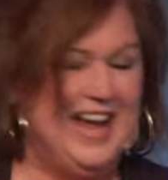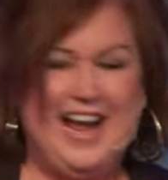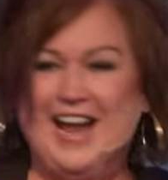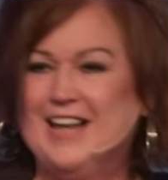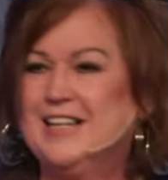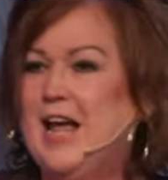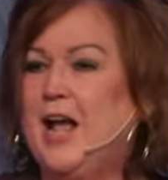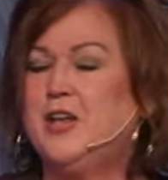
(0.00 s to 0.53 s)

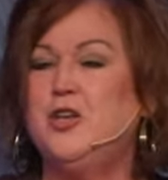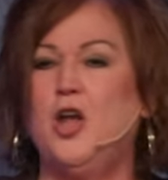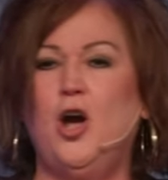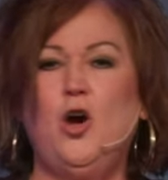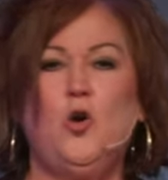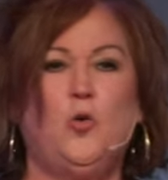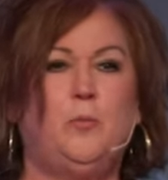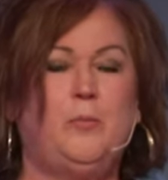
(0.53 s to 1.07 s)
And I
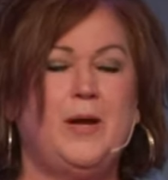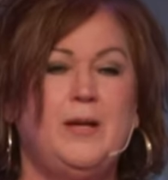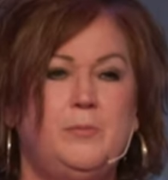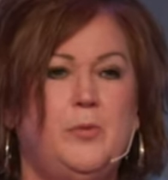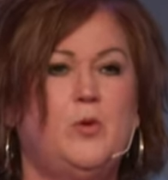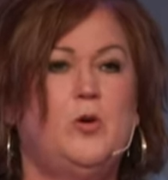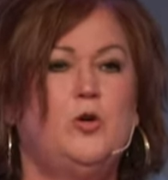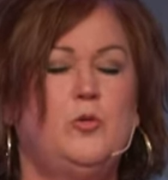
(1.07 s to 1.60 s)
know
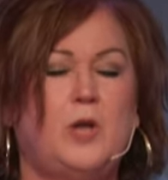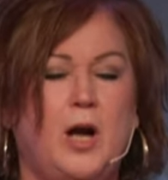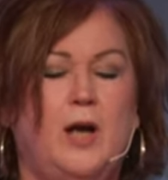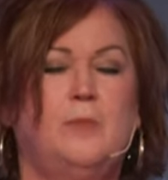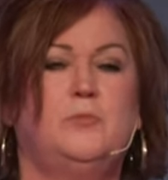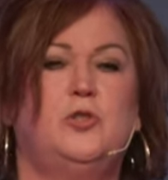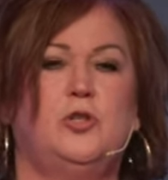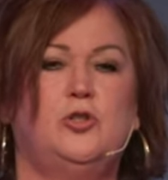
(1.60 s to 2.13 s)
people who
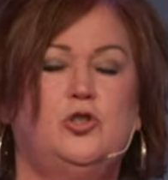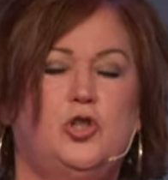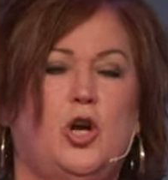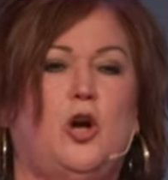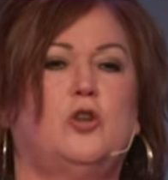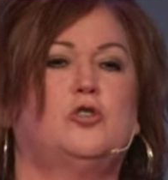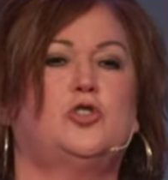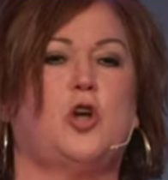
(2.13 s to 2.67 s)
come to
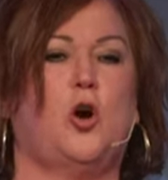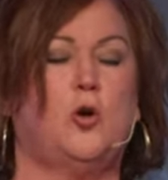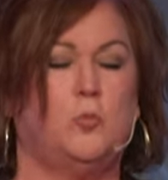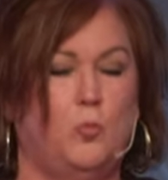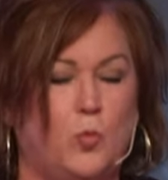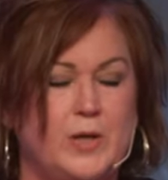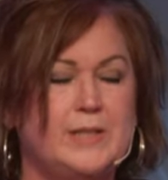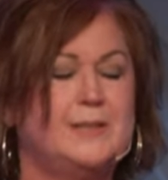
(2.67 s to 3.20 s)
church
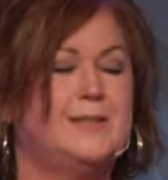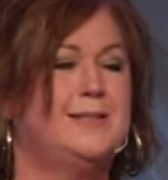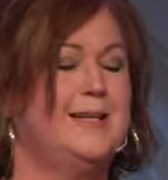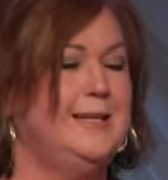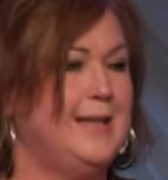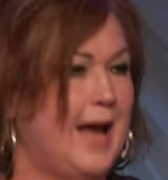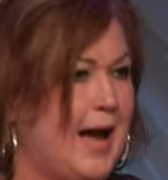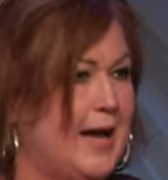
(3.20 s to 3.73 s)
on Wednesday
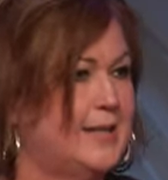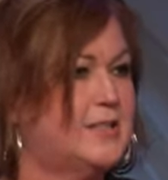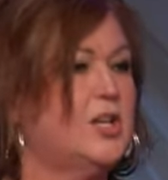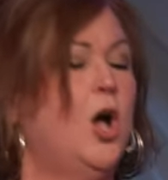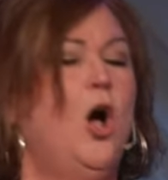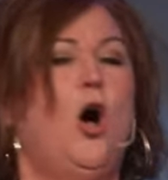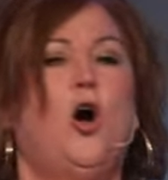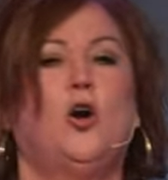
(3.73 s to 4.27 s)
nights
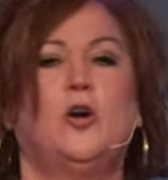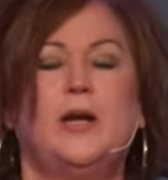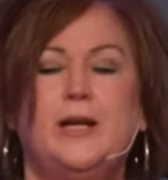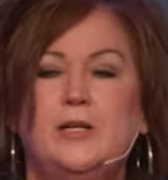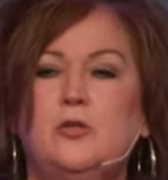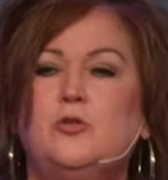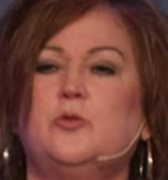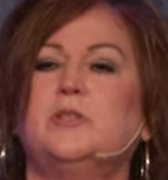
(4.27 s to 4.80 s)
are
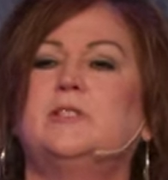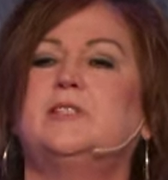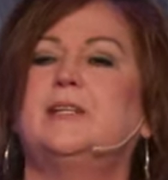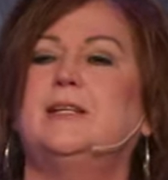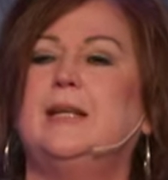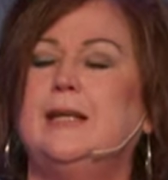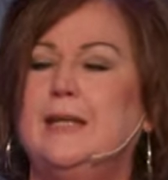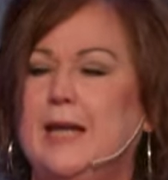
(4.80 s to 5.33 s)

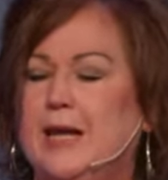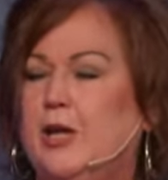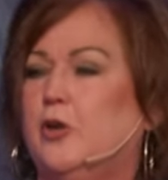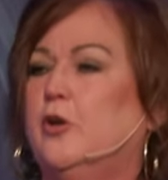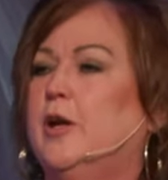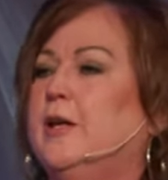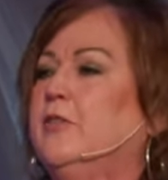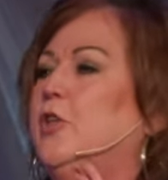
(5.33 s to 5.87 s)
interested in
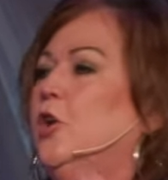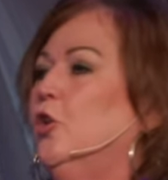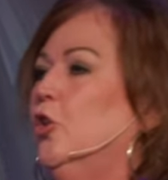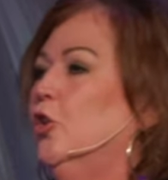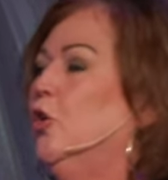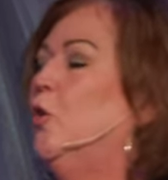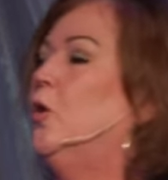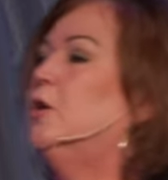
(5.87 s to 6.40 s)
hearing the
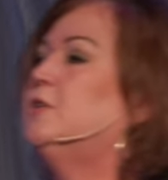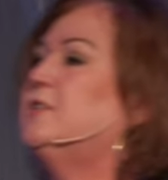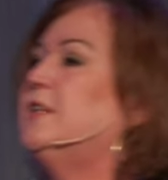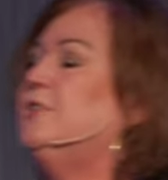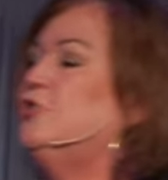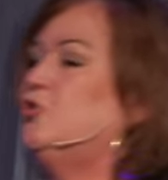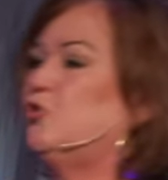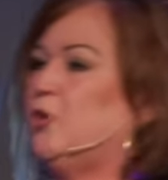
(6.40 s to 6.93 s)
Lord's
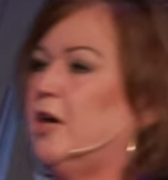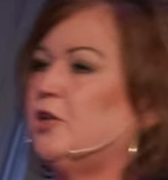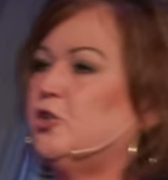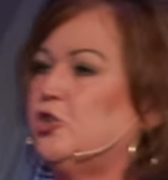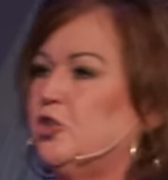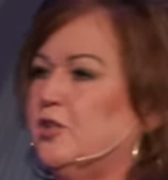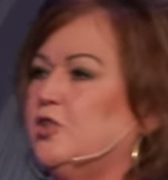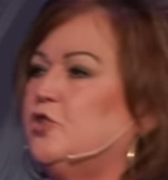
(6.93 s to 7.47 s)

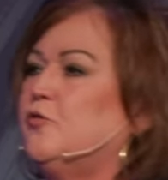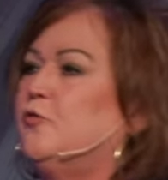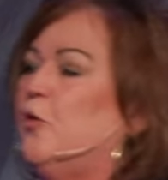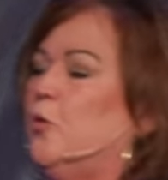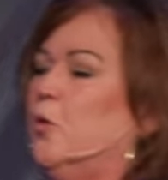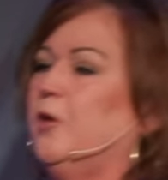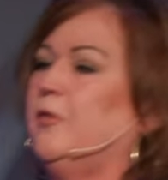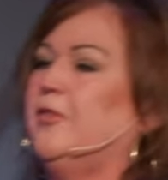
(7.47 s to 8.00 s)
instructions
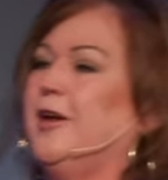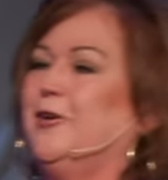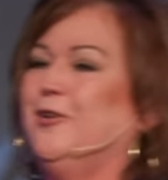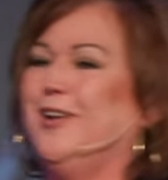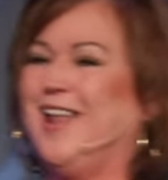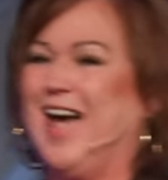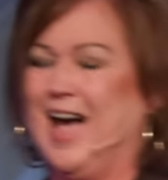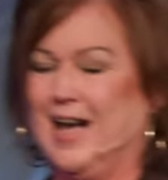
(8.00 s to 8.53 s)
for their
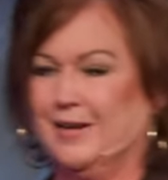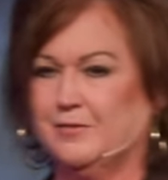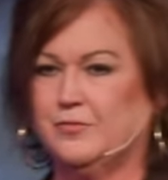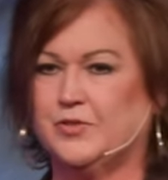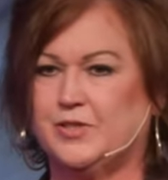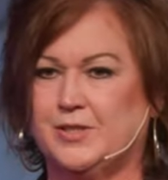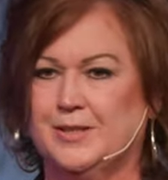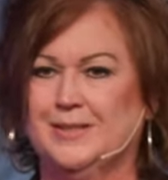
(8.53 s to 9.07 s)

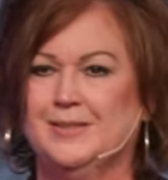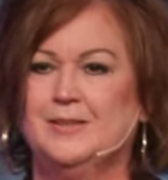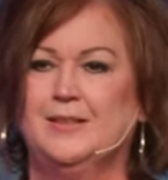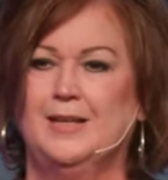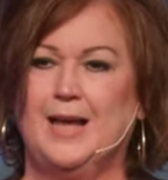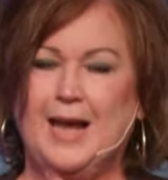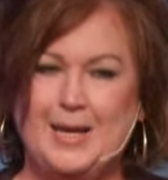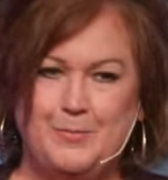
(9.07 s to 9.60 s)
lives.
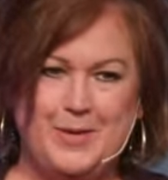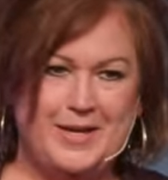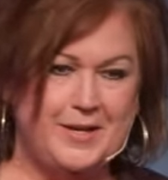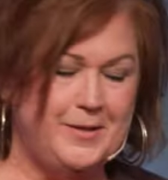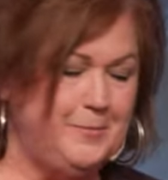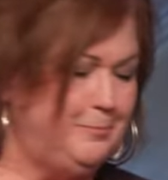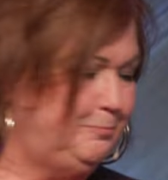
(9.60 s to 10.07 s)
Amen?